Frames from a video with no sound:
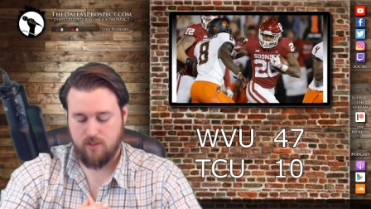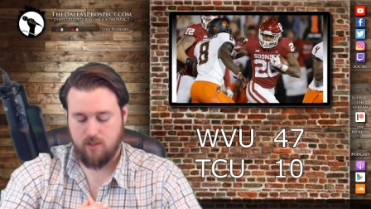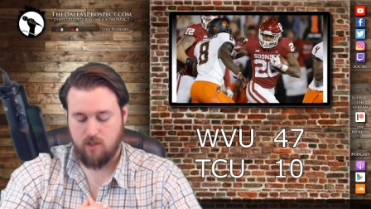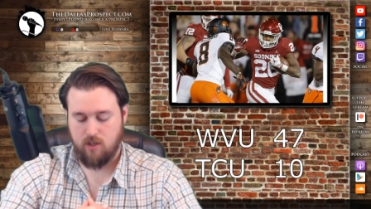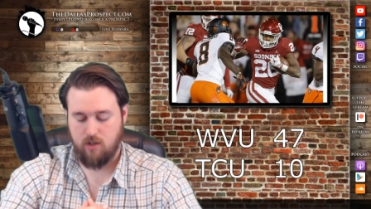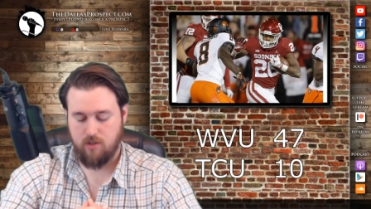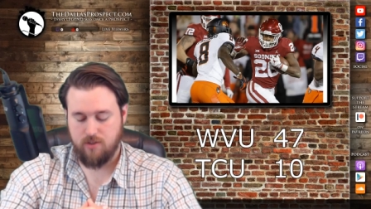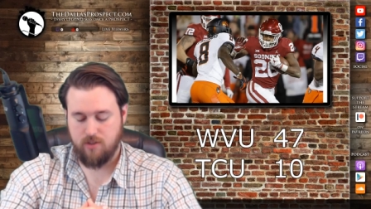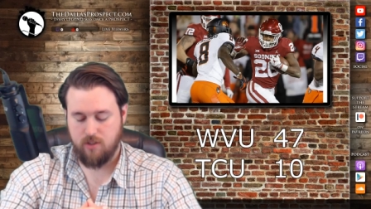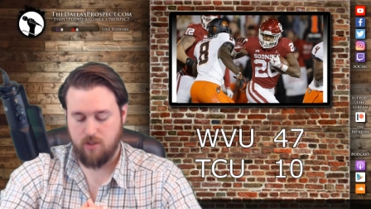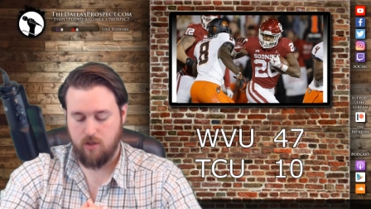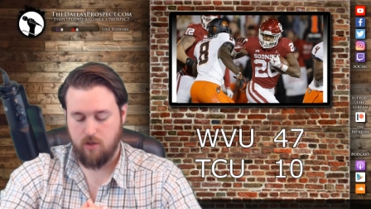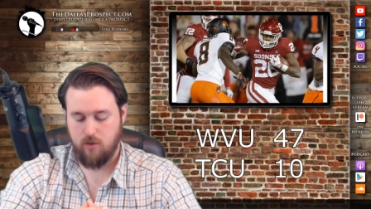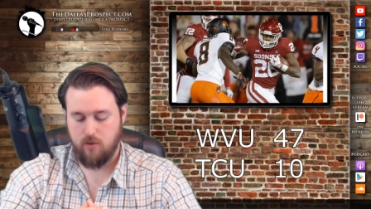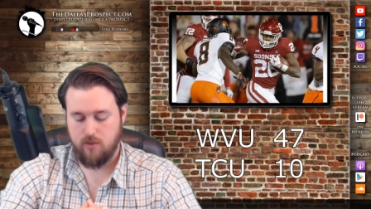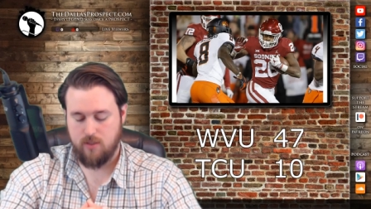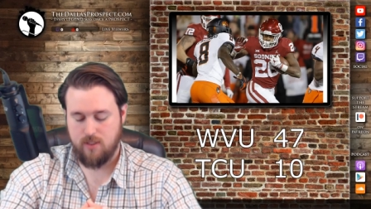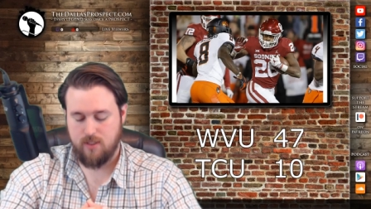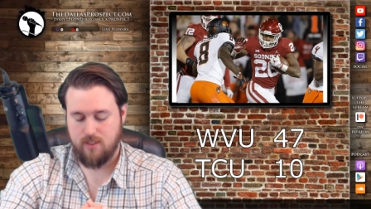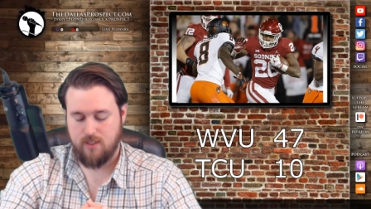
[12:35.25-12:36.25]
Collins
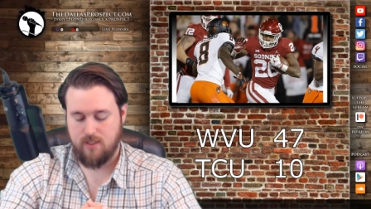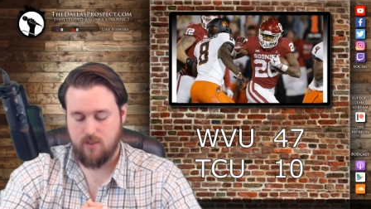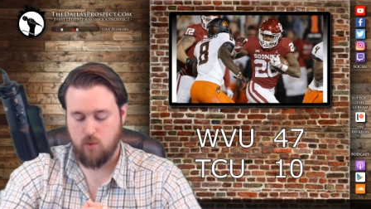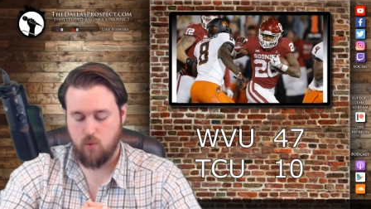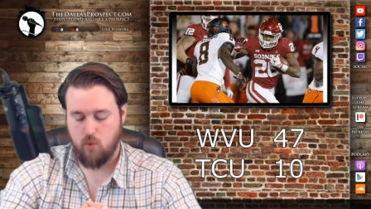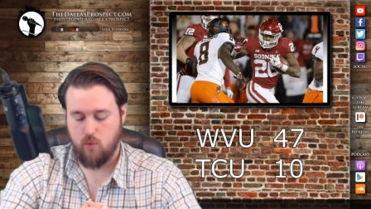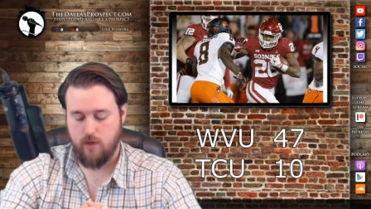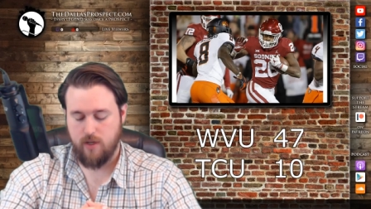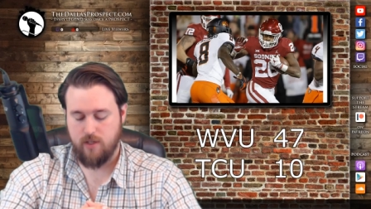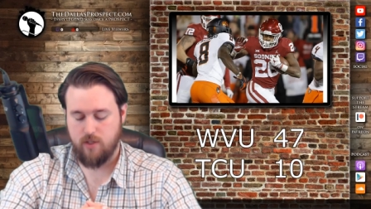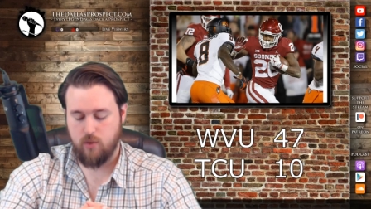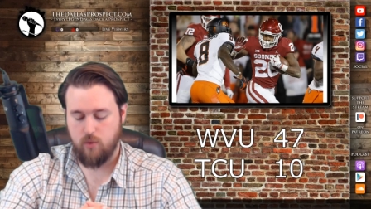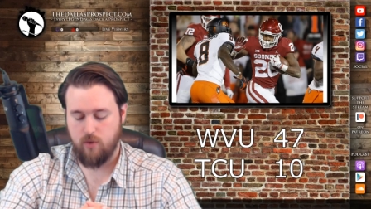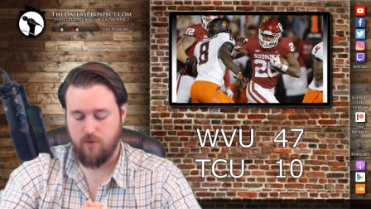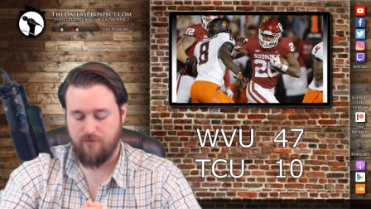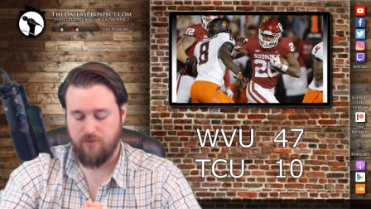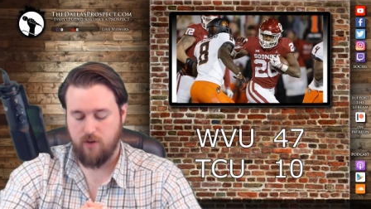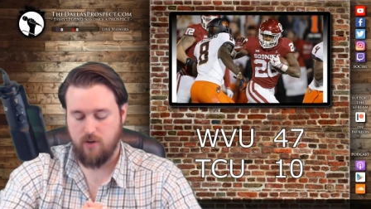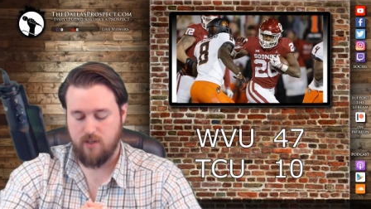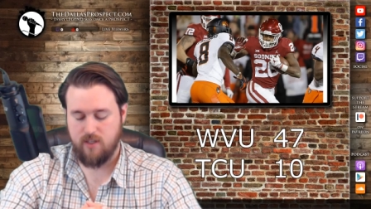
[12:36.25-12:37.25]
goes 22
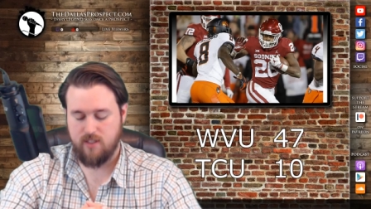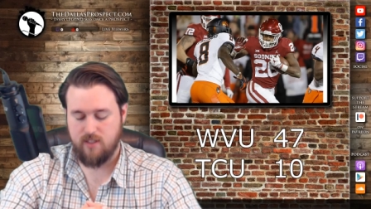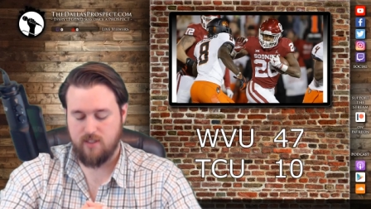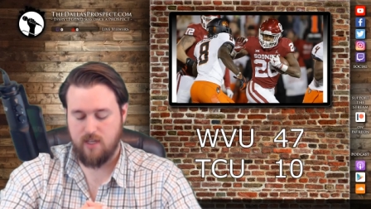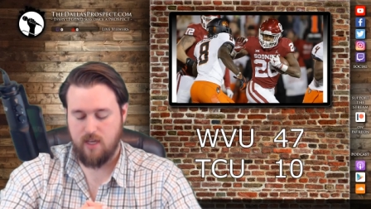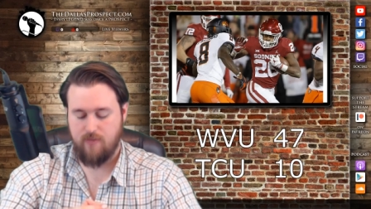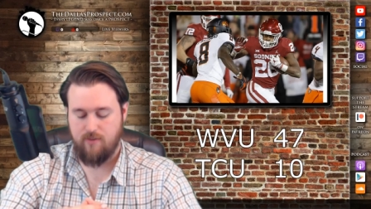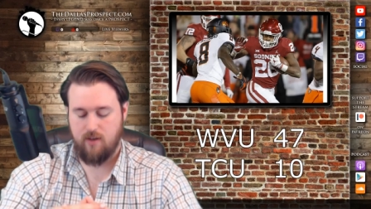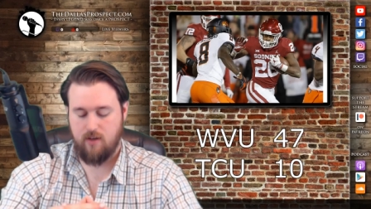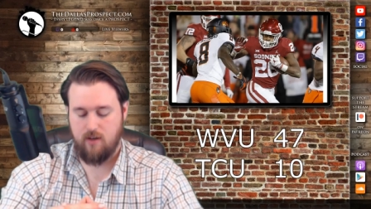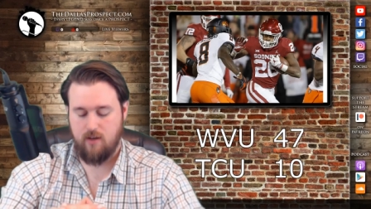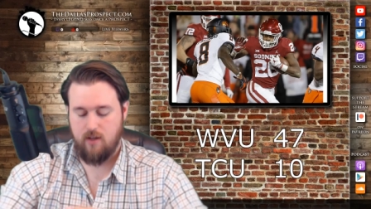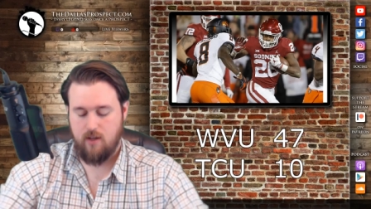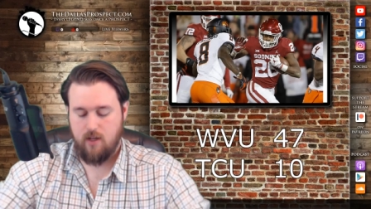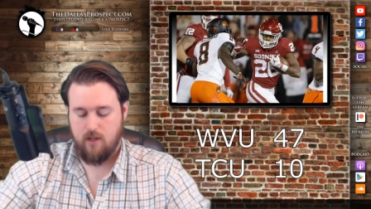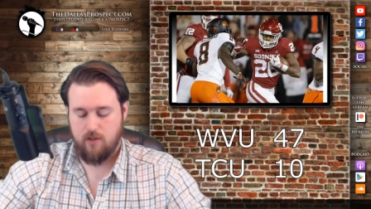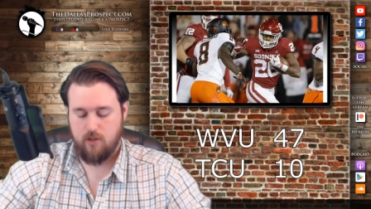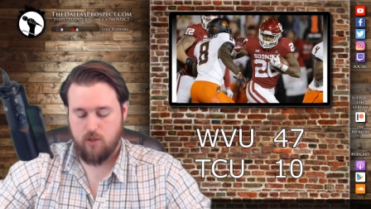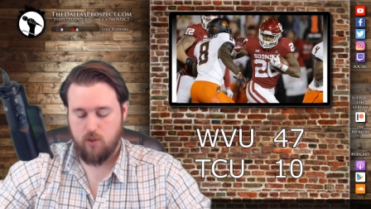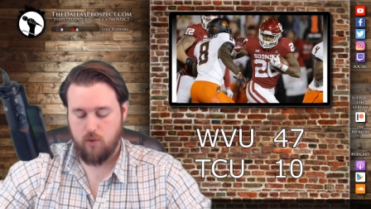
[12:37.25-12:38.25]
of 37,
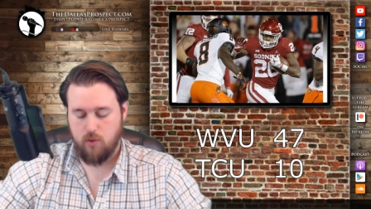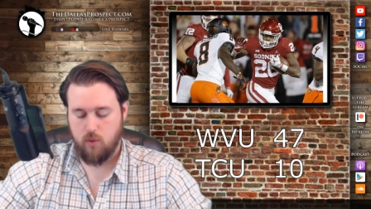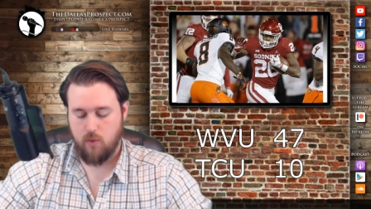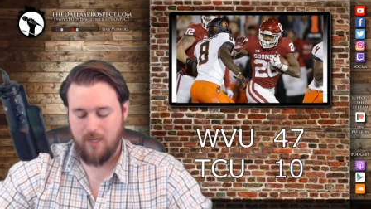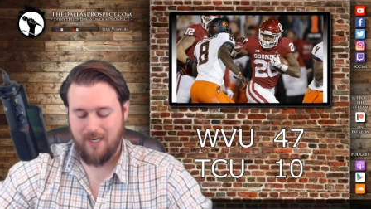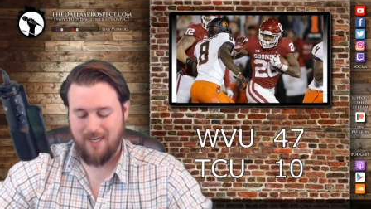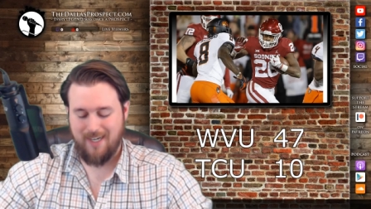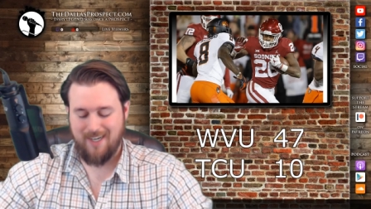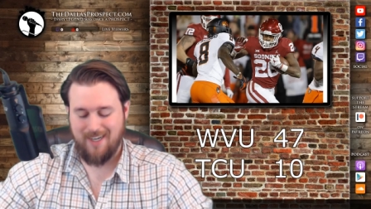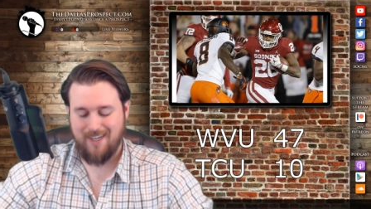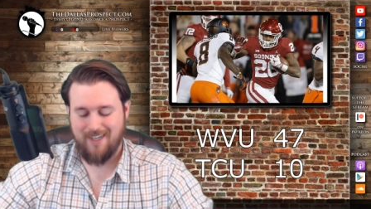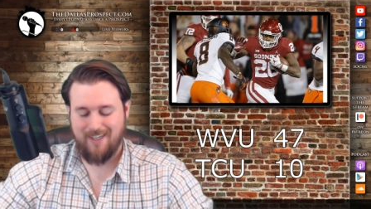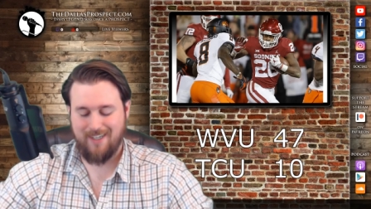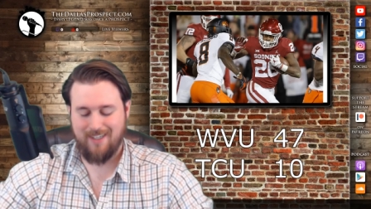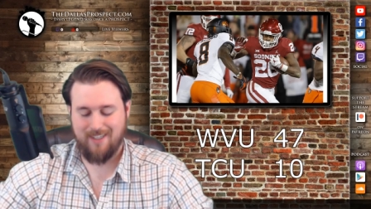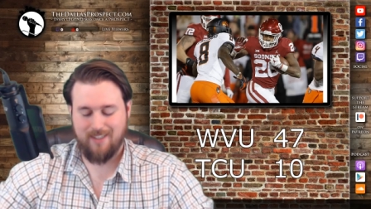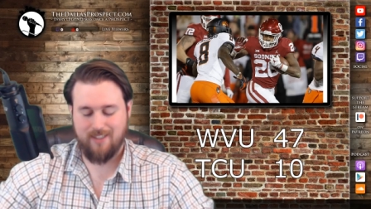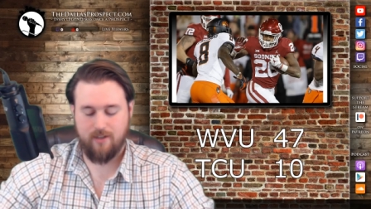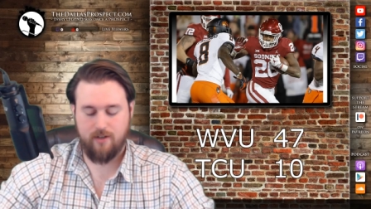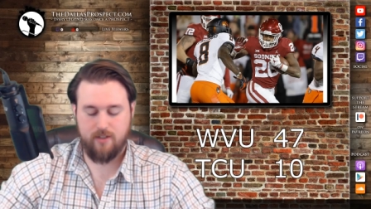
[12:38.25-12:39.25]
229
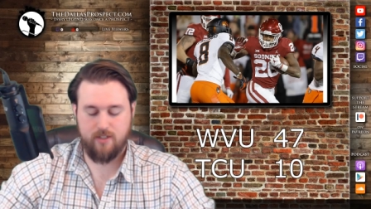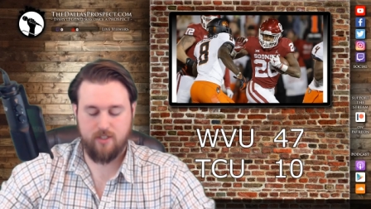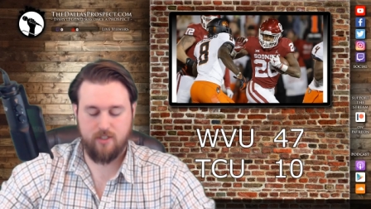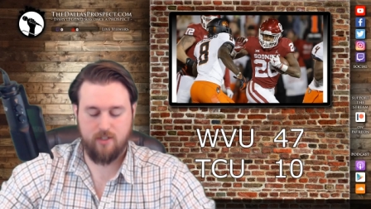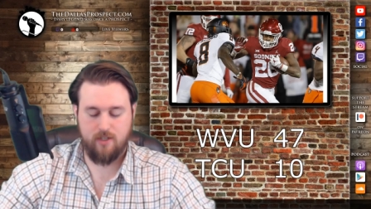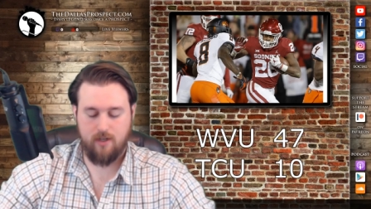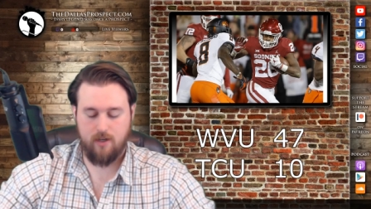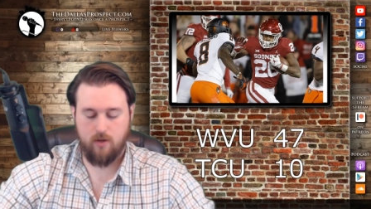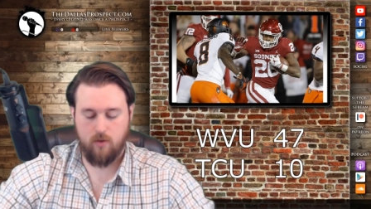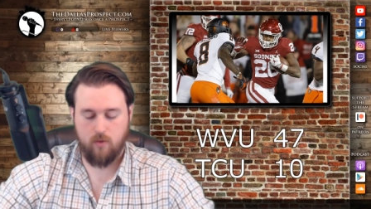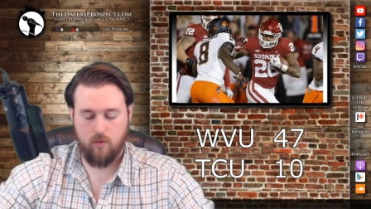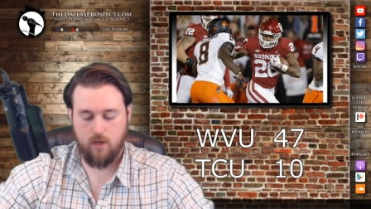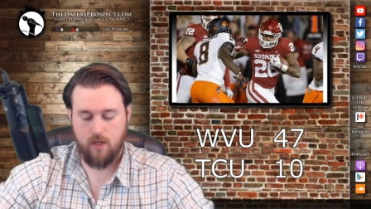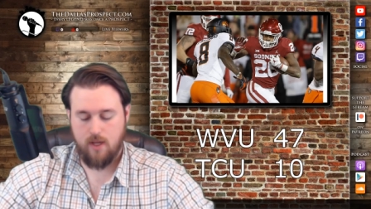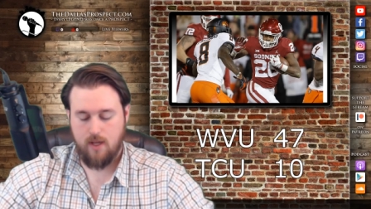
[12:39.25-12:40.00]
and a touchdown.